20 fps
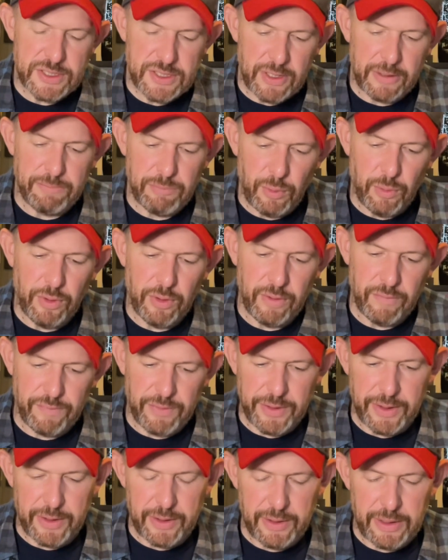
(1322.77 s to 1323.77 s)
on more of
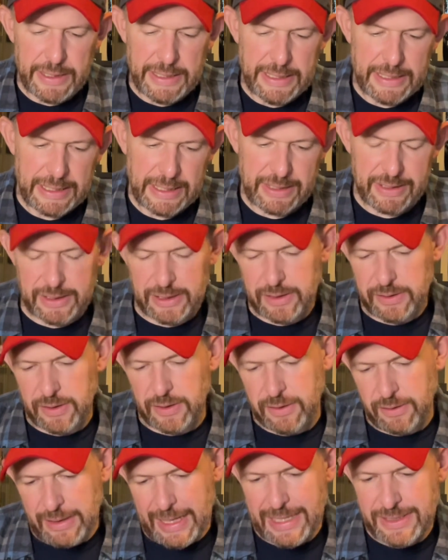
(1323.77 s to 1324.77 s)
the
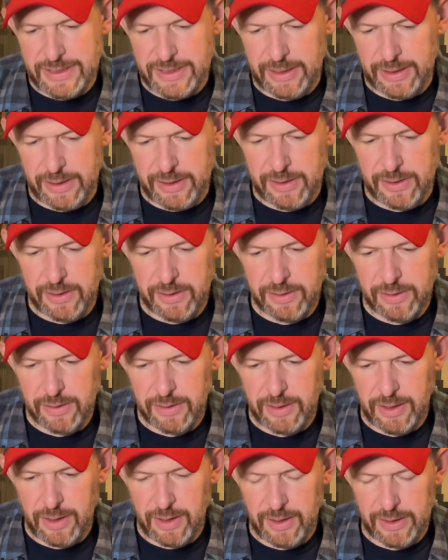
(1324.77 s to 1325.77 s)
classic
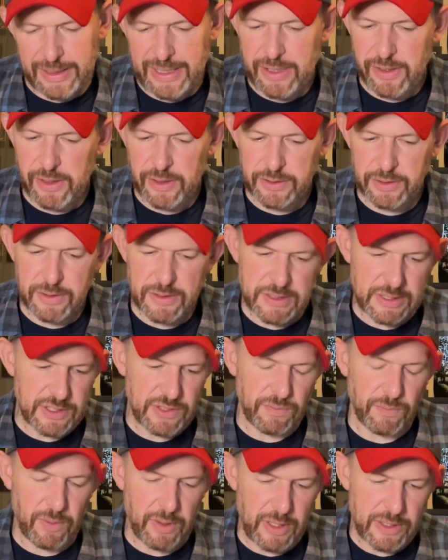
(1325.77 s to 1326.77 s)
characters
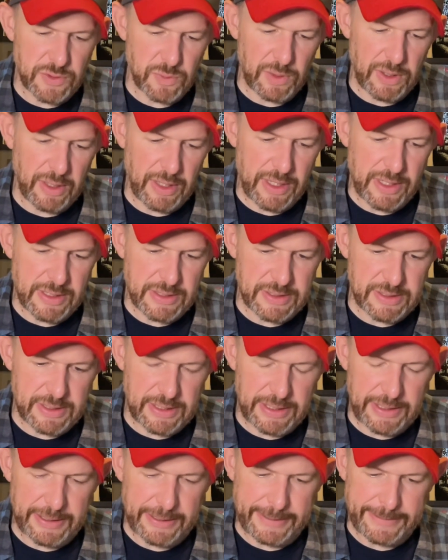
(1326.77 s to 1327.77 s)
as well as
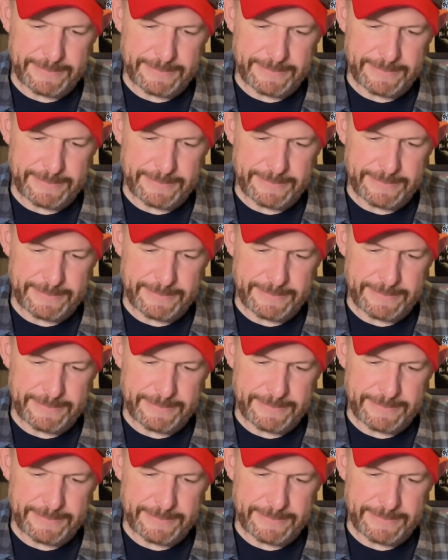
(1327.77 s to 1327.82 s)
the